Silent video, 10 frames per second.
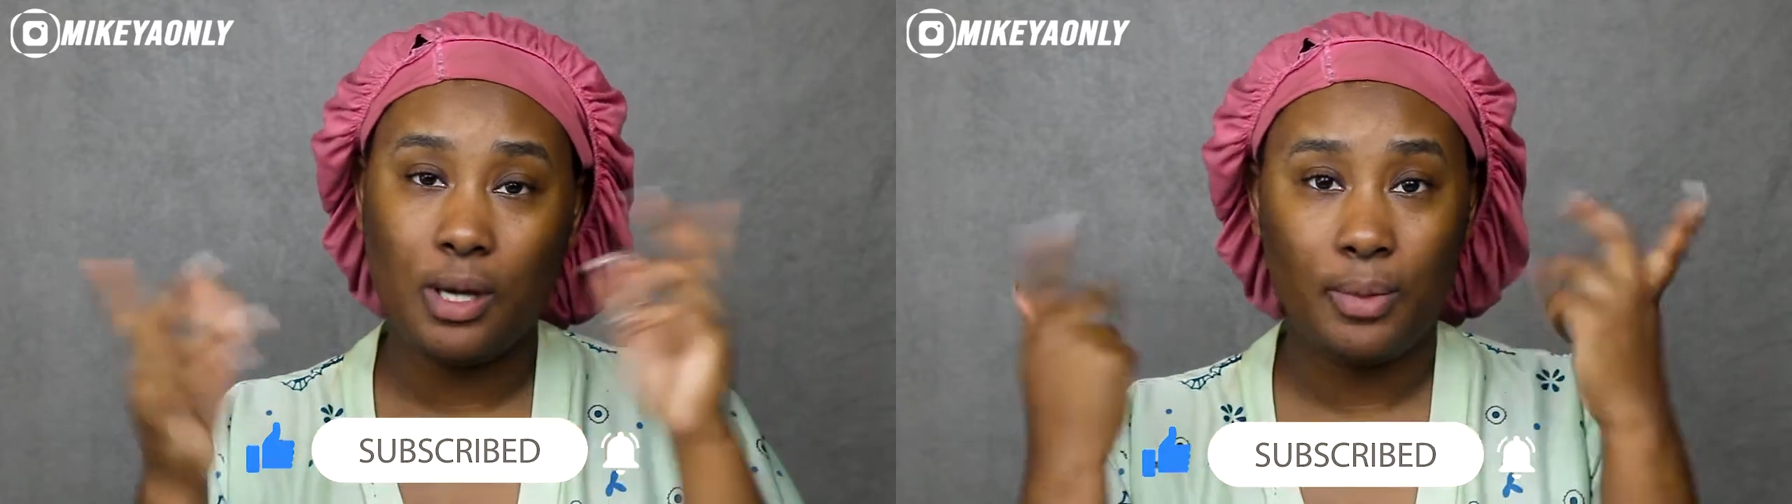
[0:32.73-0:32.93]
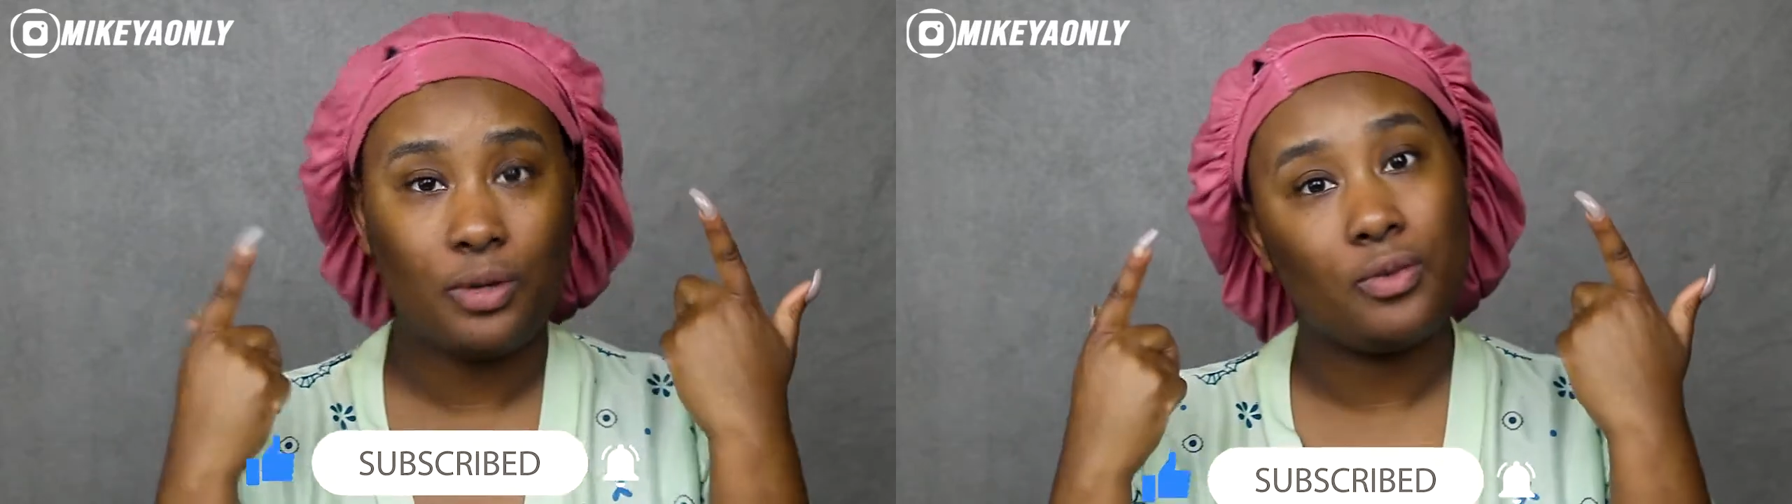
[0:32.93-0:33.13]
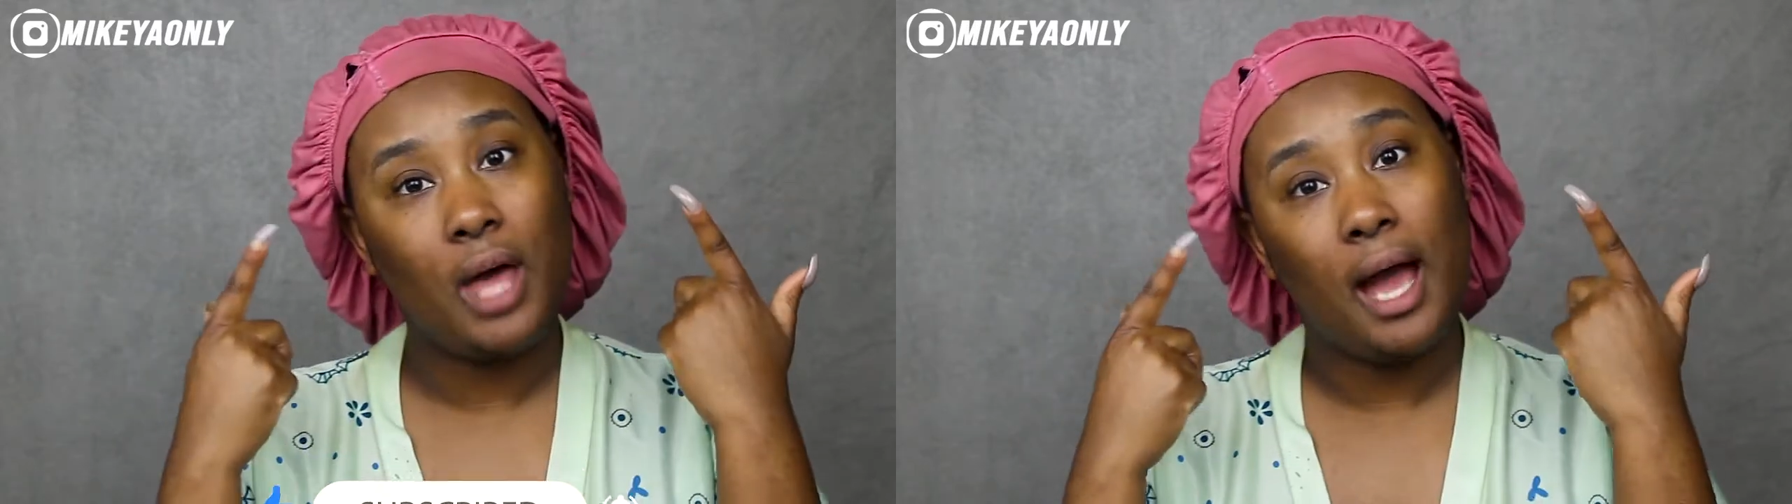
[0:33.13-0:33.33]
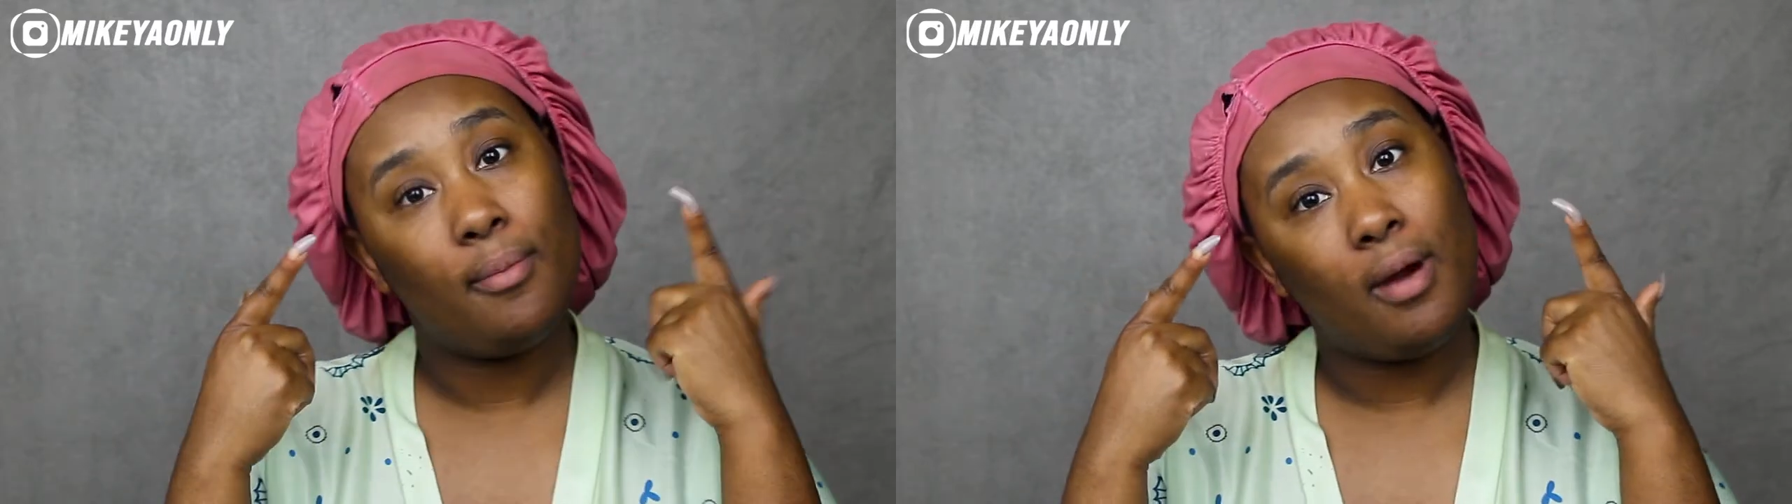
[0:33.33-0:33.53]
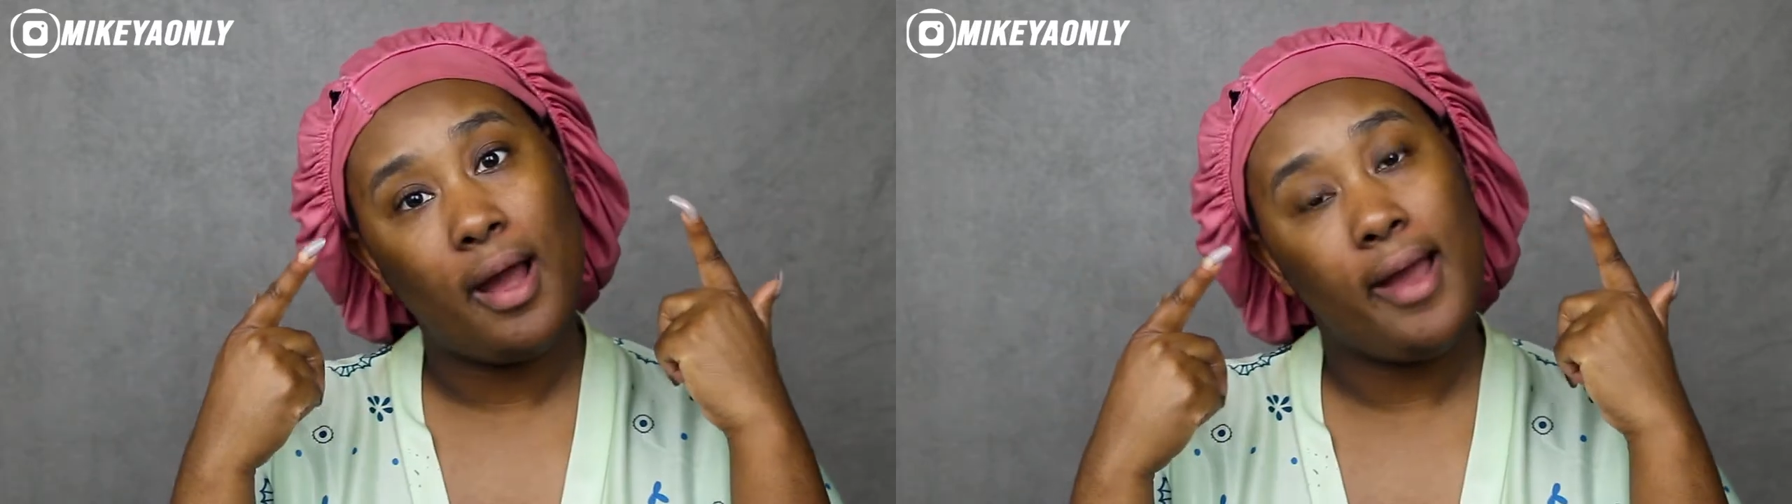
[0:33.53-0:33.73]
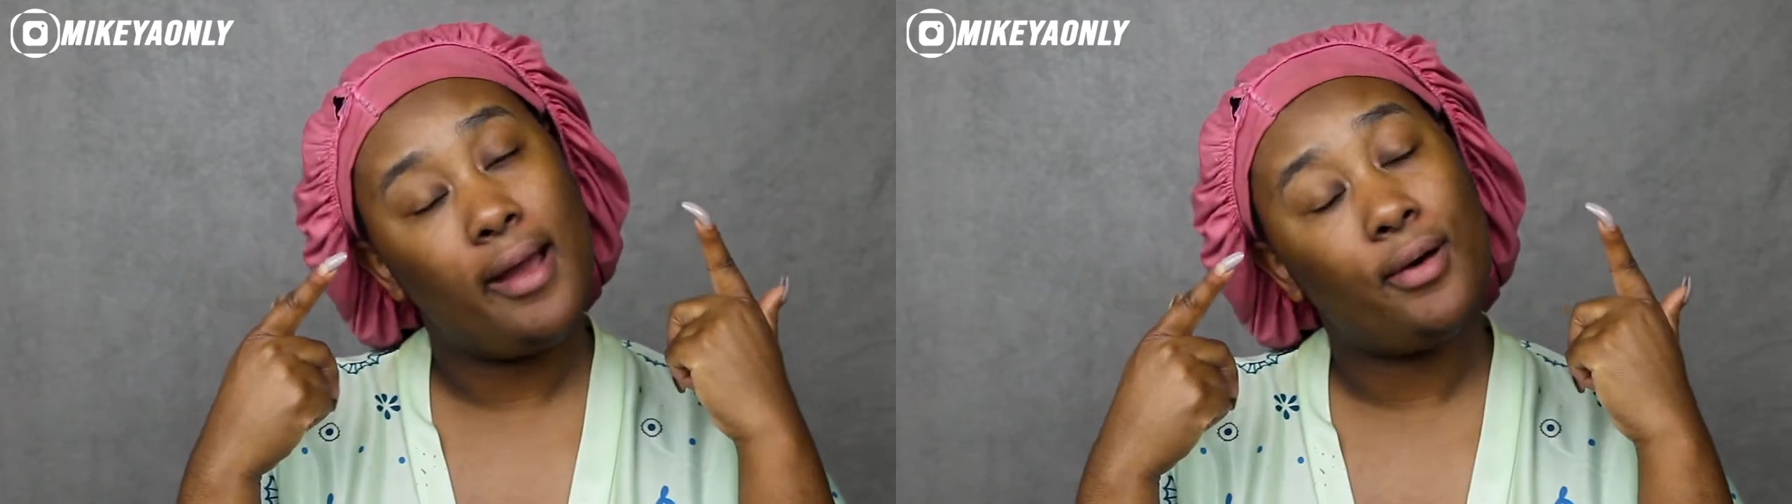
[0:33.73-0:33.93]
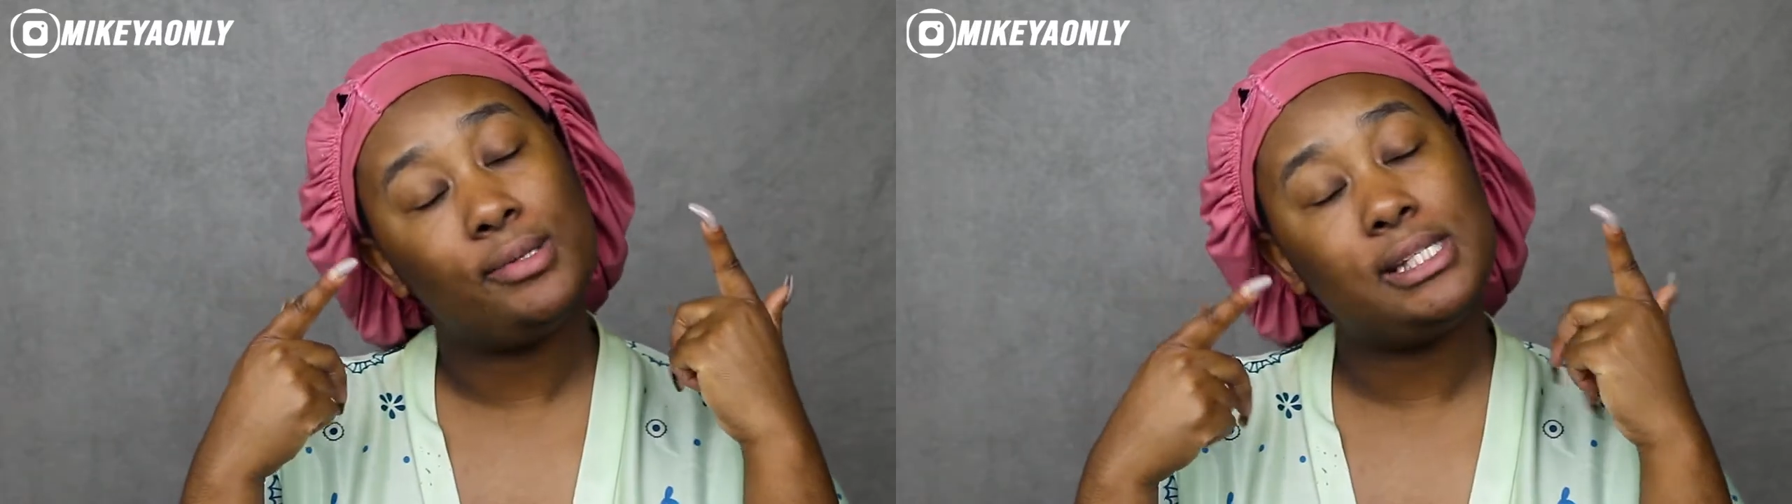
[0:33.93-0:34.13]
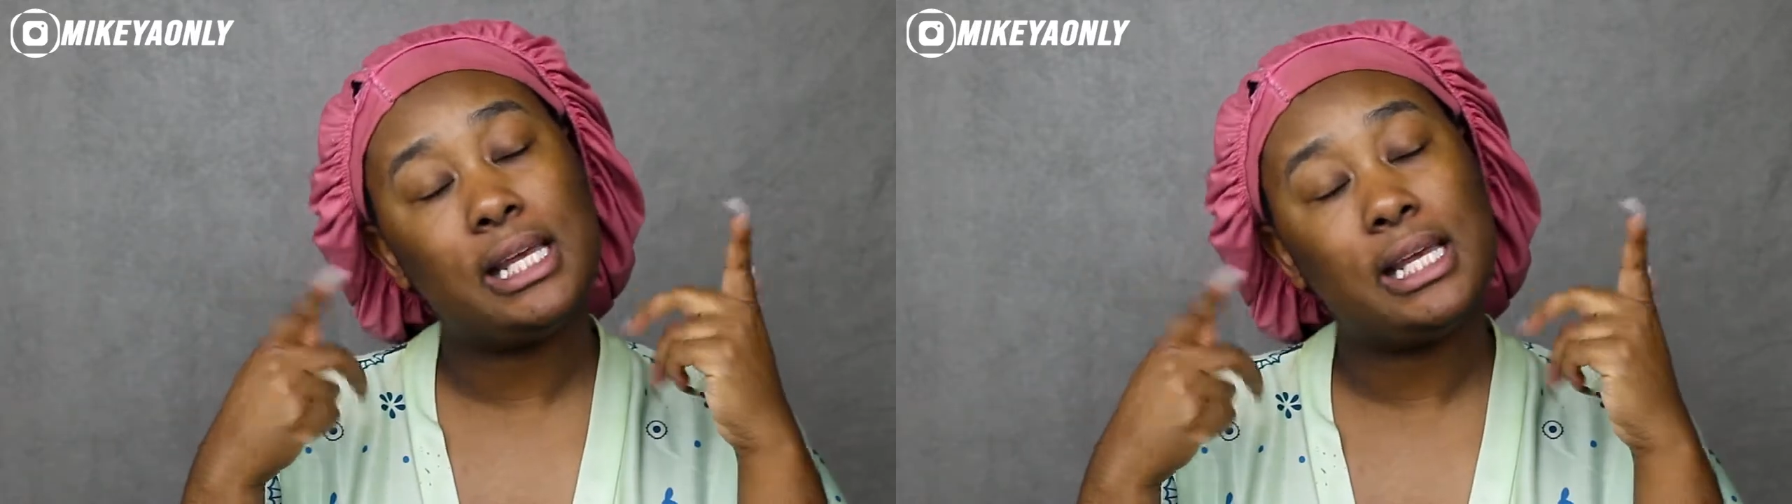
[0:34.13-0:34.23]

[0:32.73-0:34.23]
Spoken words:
I'm gonna do the eyebrows,